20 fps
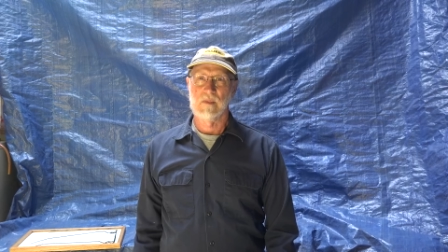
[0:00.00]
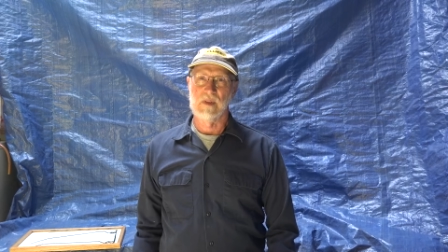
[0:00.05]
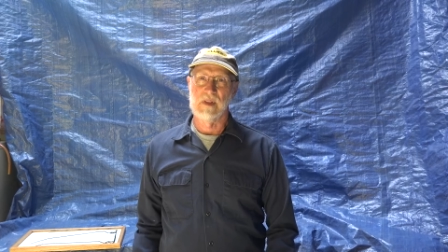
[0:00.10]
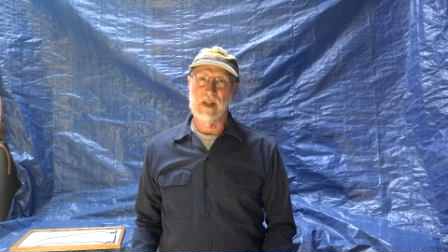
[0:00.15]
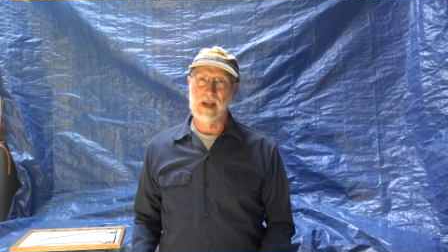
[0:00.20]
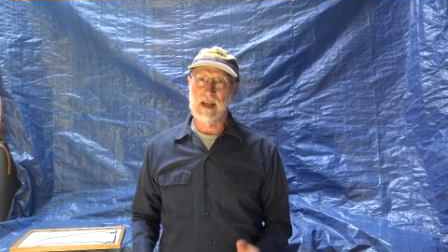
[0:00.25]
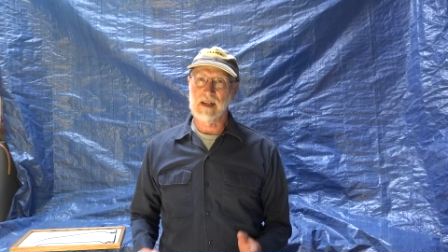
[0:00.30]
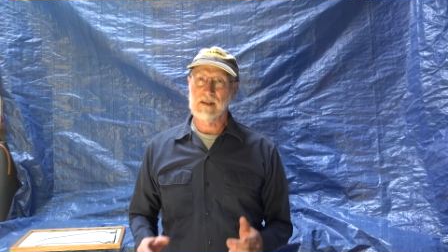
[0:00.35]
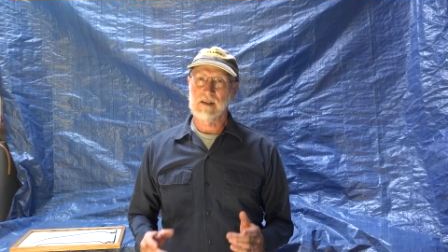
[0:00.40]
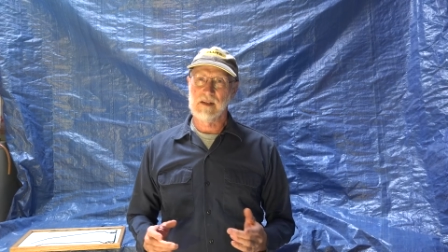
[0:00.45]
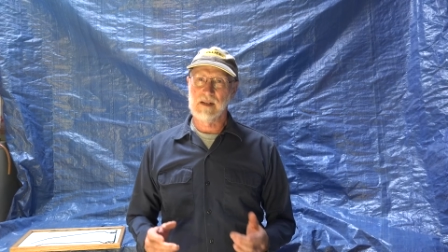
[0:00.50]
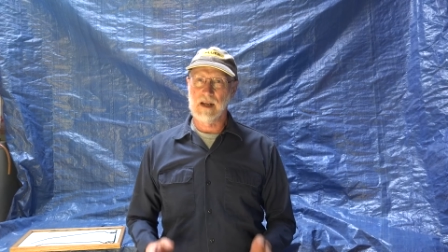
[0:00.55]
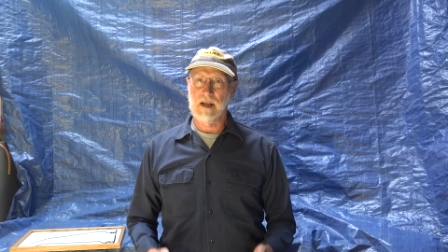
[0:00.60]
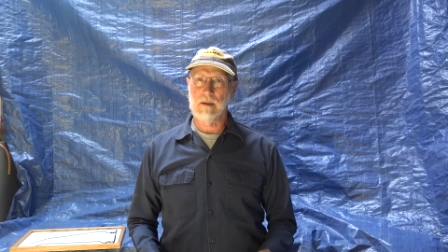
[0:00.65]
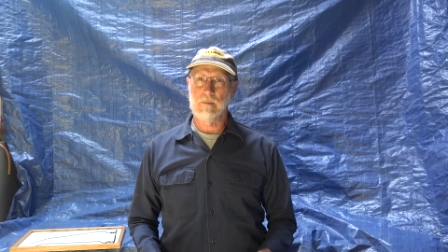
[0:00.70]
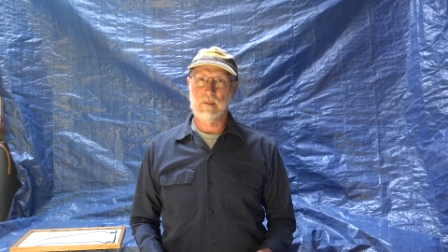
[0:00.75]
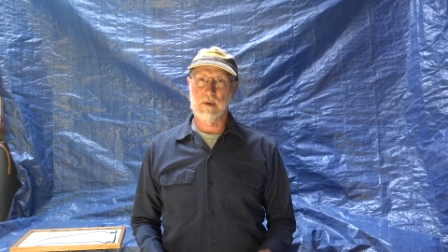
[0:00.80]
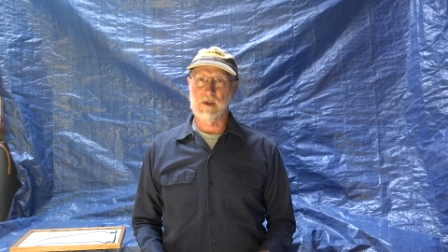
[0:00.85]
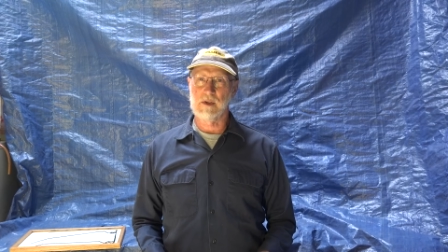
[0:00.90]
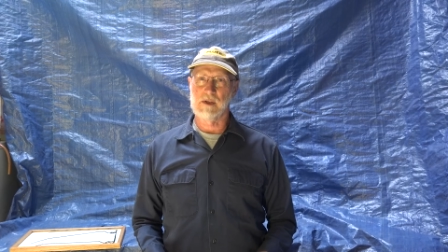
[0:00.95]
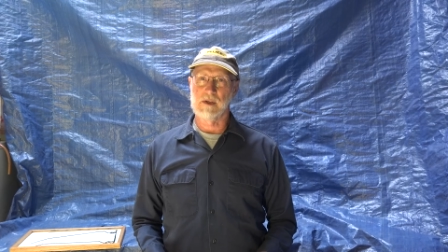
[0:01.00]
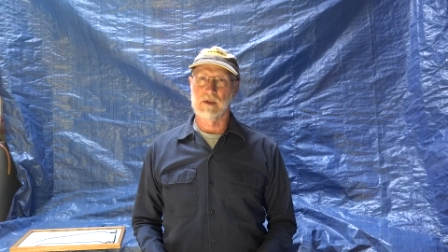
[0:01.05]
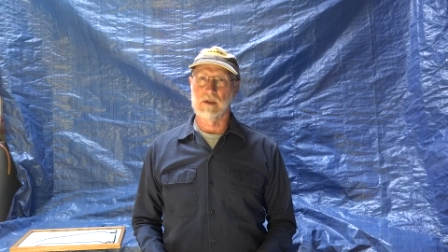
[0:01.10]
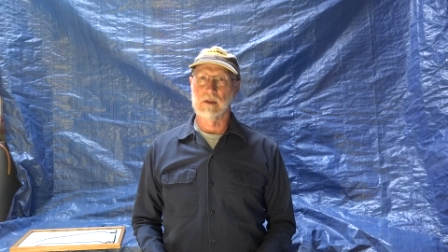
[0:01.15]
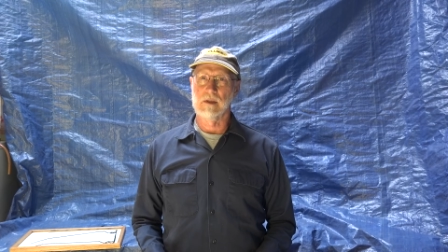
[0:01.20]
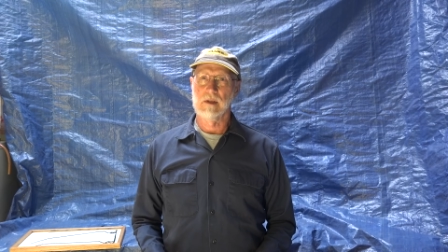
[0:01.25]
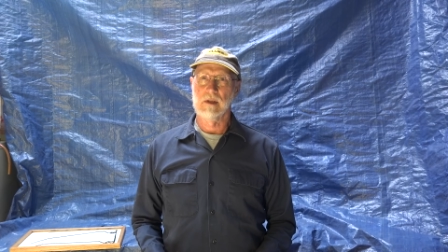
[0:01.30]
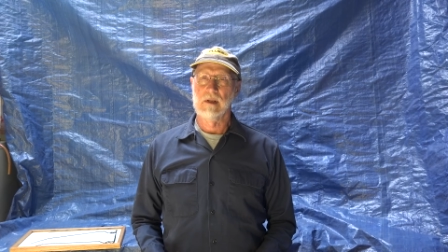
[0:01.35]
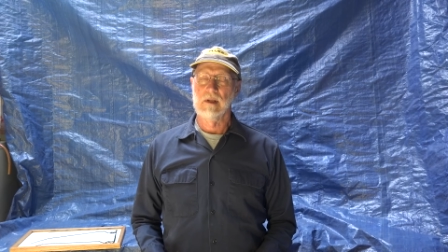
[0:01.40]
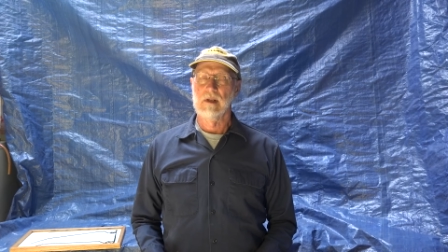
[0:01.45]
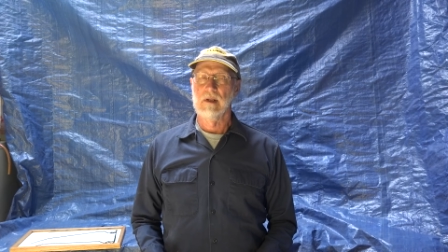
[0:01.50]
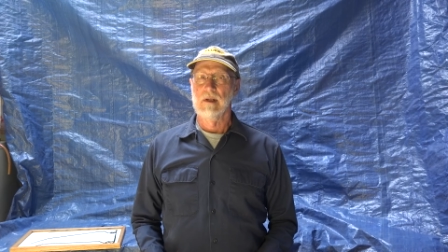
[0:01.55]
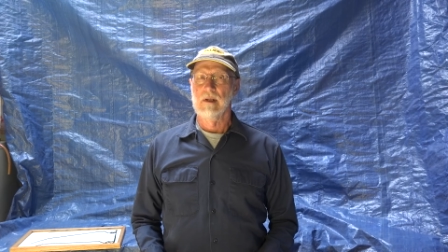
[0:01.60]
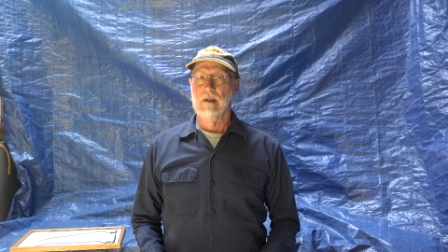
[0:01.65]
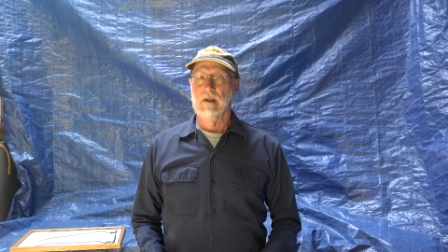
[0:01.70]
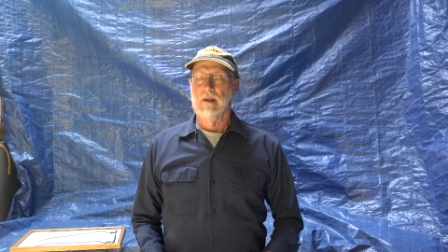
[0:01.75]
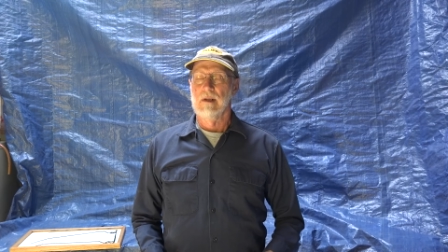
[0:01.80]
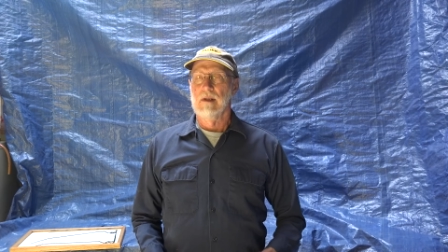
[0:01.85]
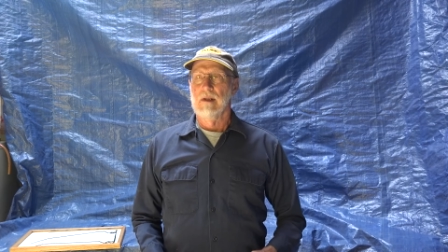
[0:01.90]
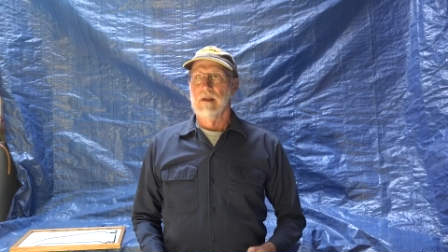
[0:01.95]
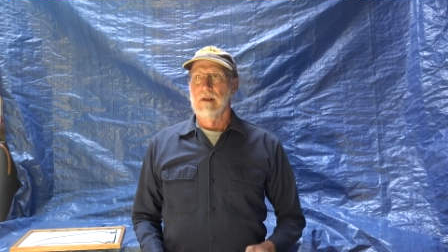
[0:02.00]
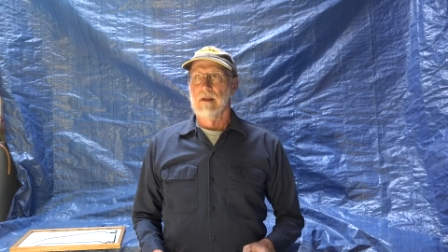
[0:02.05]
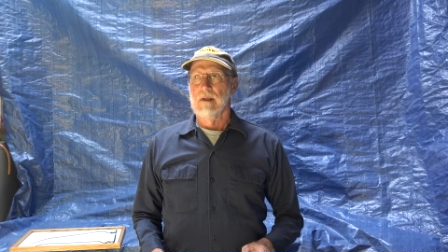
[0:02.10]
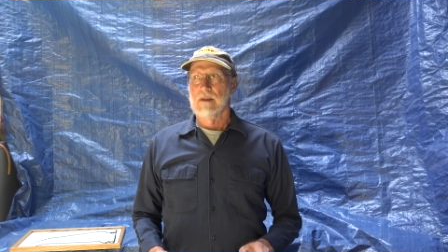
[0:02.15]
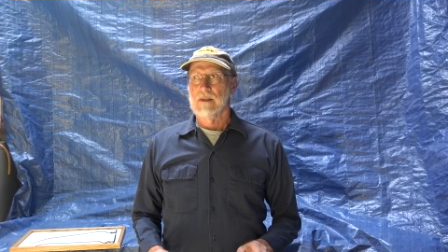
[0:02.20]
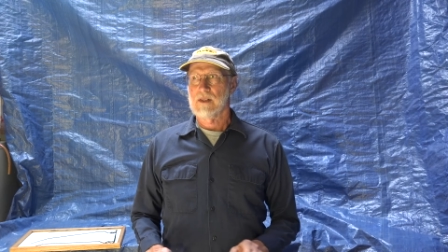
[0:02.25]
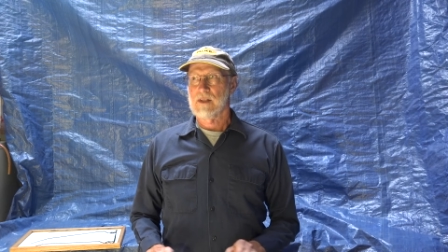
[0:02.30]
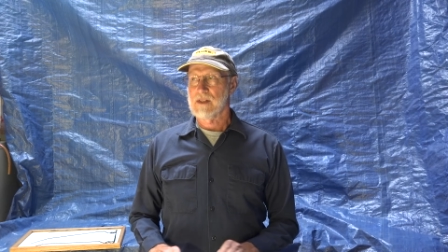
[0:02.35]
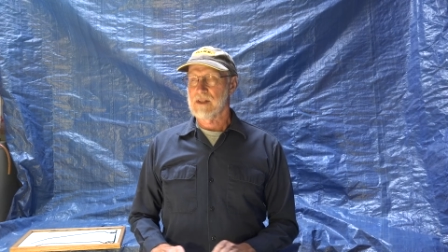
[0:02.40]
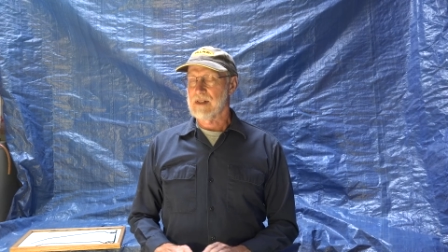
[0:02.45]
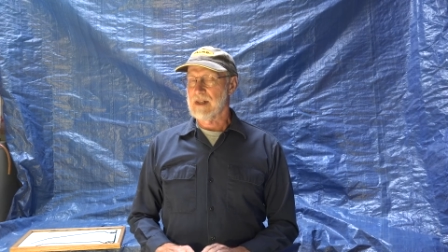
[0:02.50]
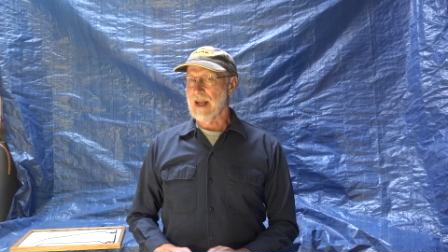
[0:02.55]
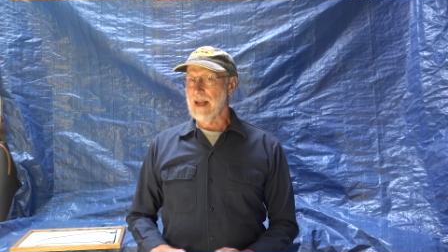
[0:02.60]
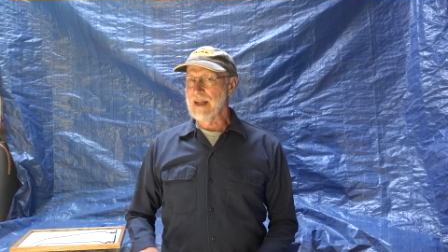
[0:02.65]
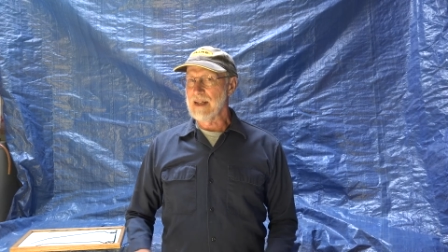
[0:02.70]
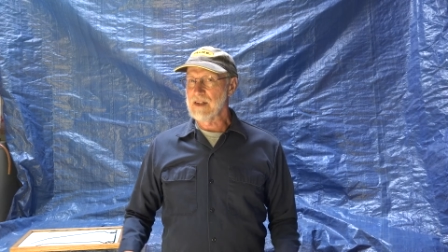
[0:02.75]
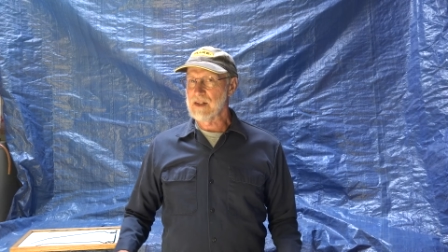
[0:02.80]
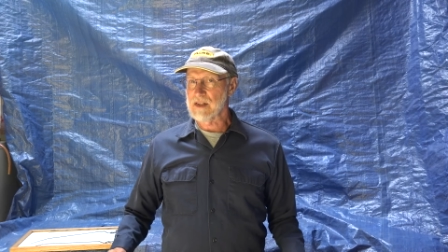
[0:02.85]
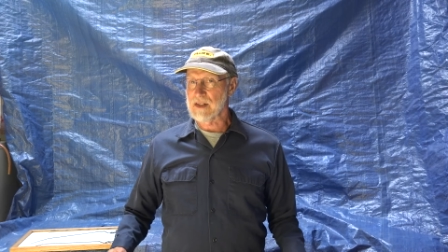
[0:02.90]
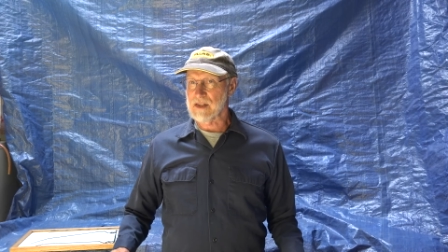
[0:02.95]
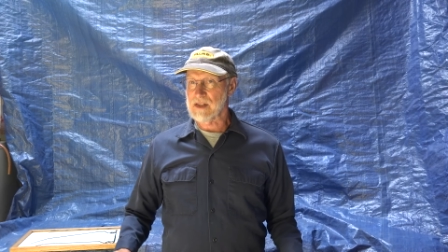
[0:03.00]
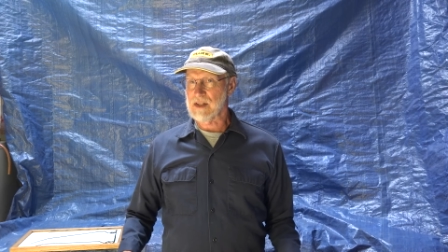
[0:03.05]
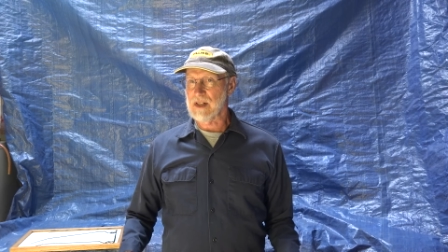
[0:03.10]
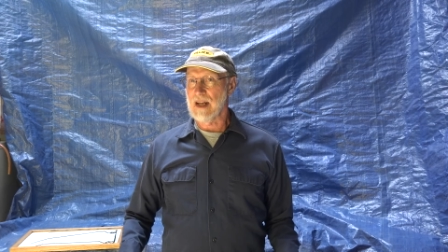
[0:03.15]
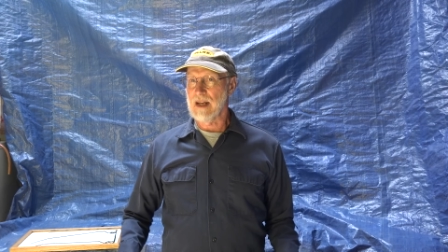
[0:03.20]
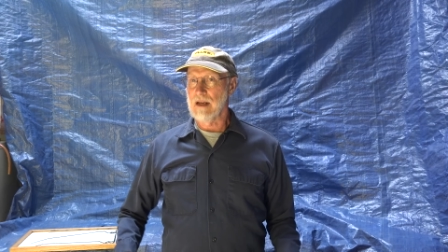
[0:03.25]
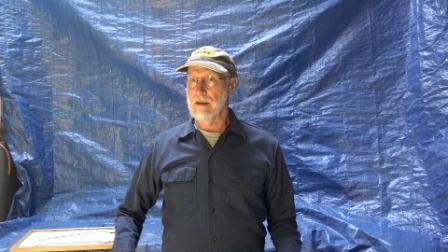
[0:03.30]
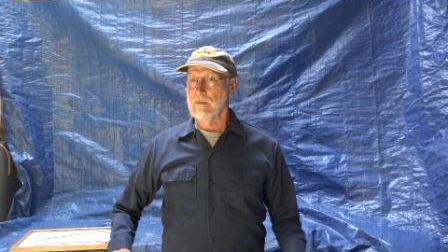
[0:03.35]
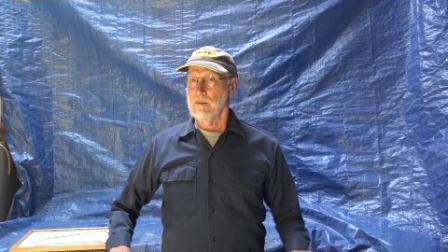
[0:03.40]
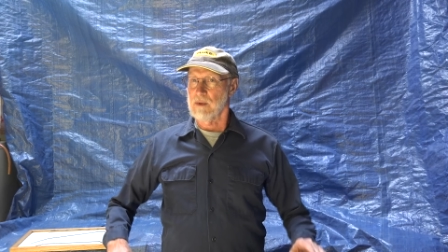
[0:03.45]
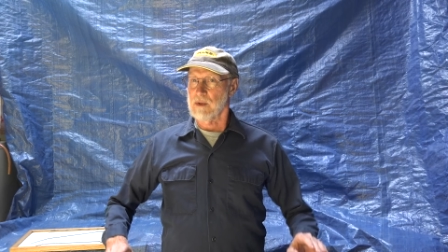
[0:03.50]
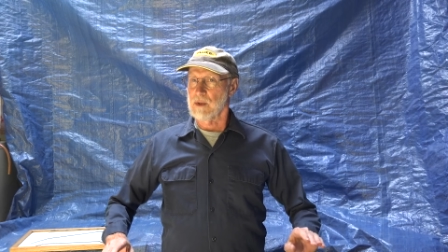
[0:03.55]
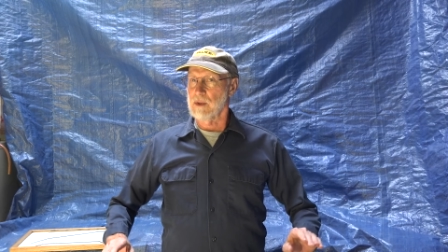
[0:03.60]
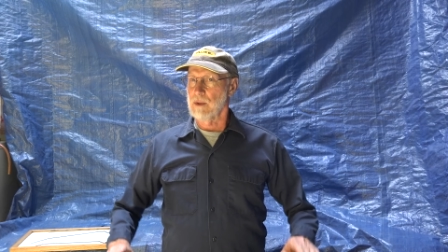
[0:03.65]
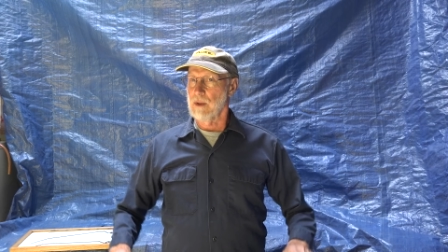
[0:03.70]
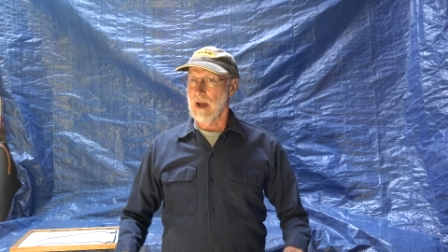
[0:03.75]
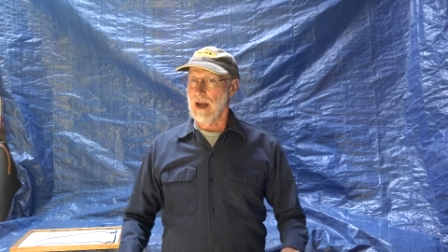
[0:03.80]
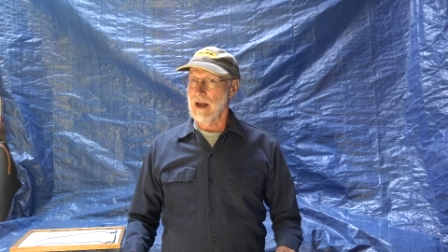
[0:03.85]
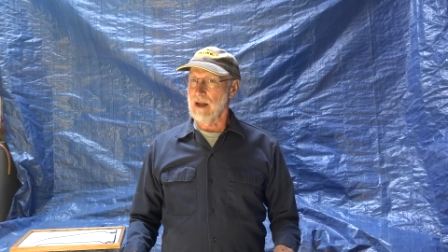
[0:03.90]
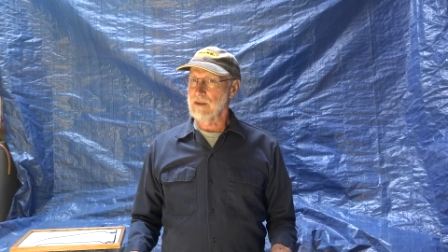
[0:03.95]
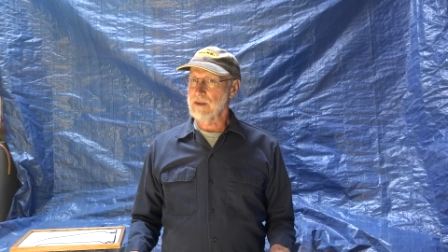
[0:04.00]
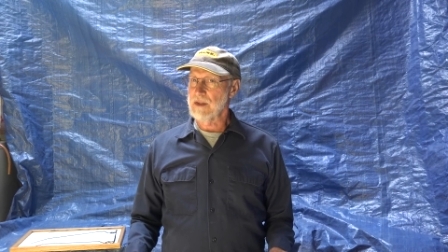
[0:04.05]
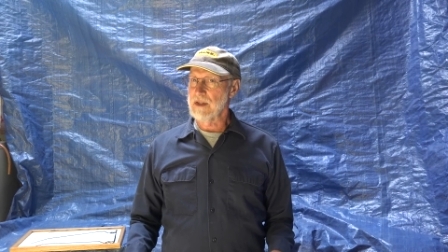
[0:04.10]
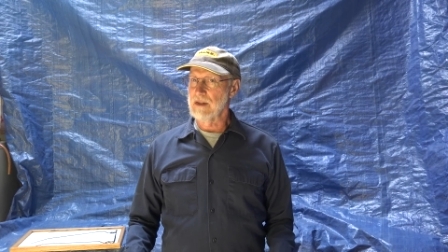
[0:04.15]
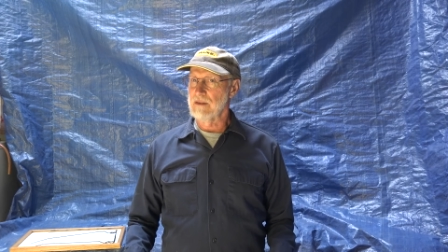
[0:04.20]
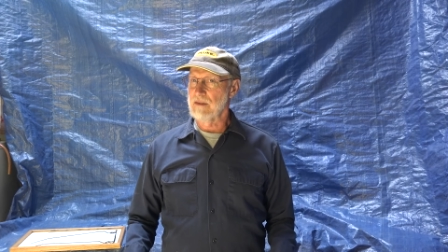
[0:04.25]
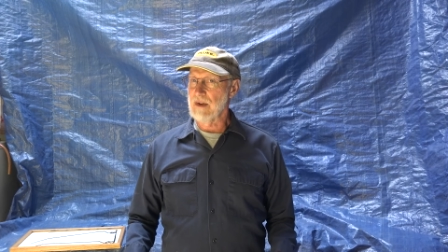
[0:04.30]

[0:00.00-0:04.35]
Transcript: That temperature stays the same throughout the